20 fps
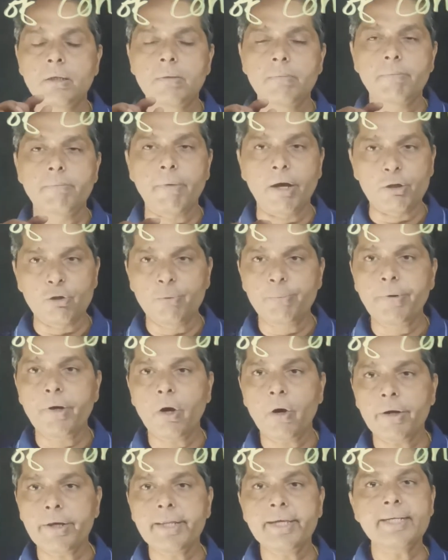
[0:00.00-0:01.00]

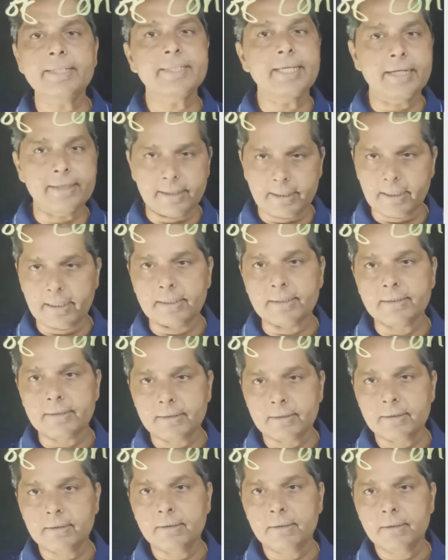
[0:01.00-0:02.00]
myopia or
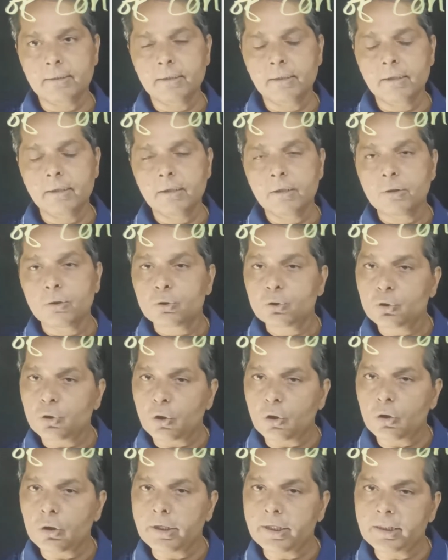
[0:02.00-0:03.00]
nearsightedness,
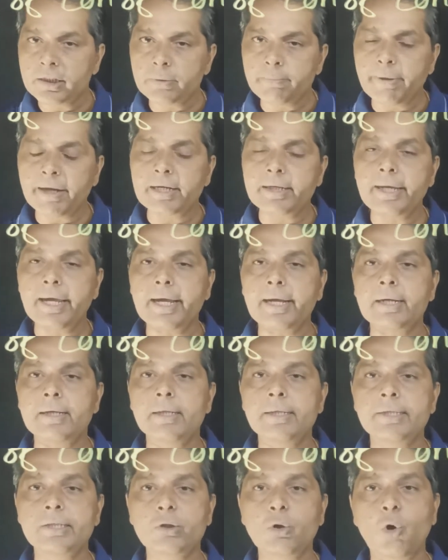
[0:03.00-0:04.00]
so in
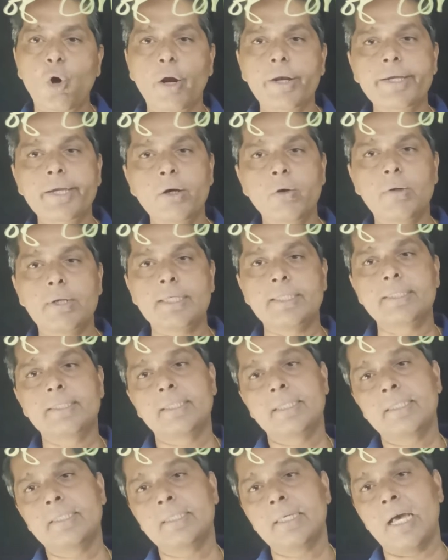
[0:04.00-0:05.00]
spectacles concave
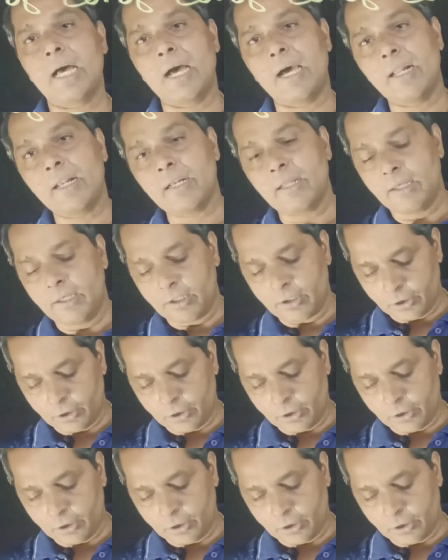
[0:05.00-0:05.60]
lenses are